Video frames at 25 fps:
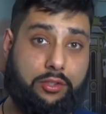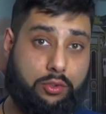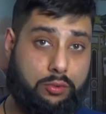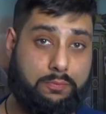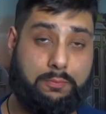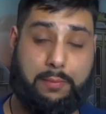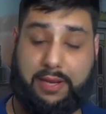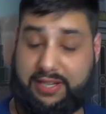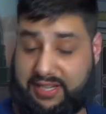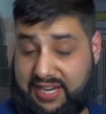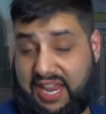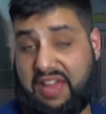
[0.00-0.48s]
You
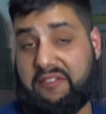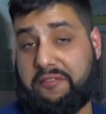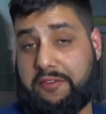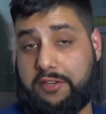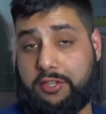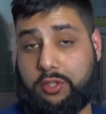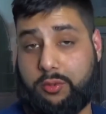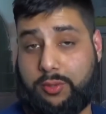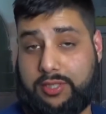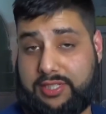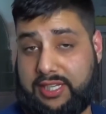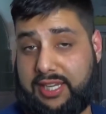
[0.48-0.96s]
made an
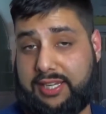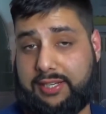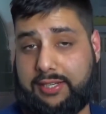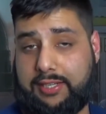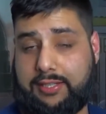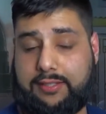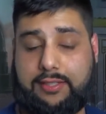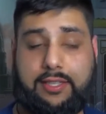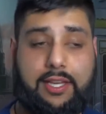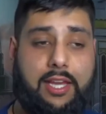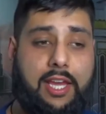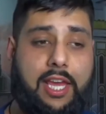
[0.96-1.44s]
effort to attain
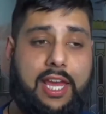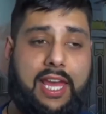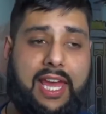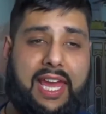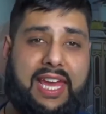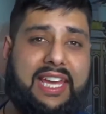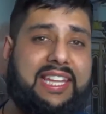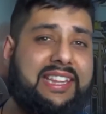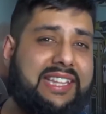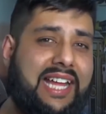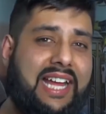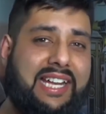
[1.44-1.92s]
it.
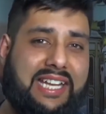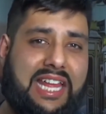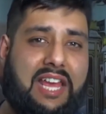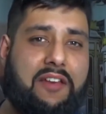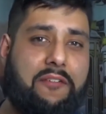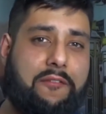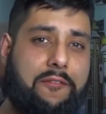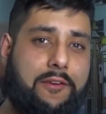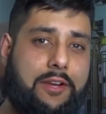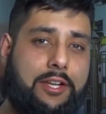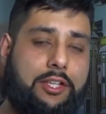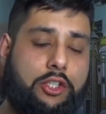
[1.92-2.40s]
In that
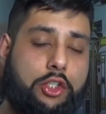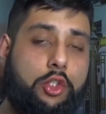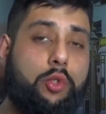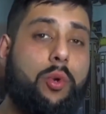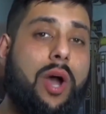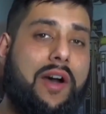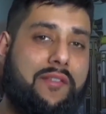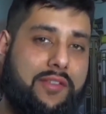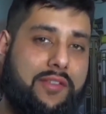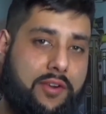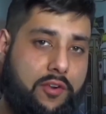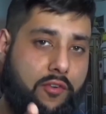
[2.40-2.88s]
effort, you
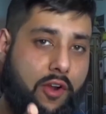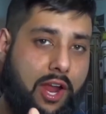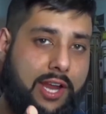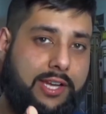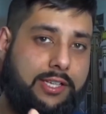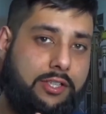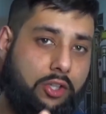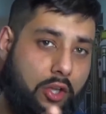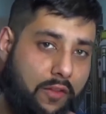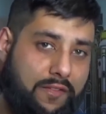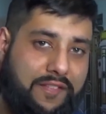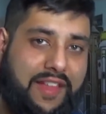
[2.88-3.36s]
have a
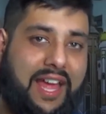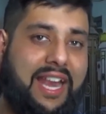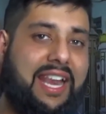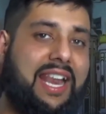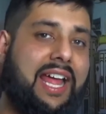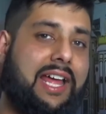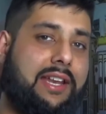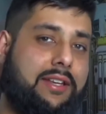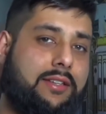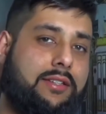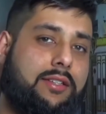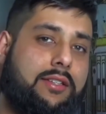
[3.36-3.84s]
right on that
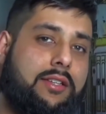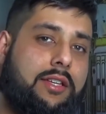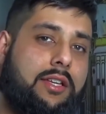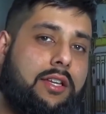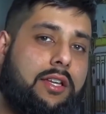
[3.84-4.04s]
land.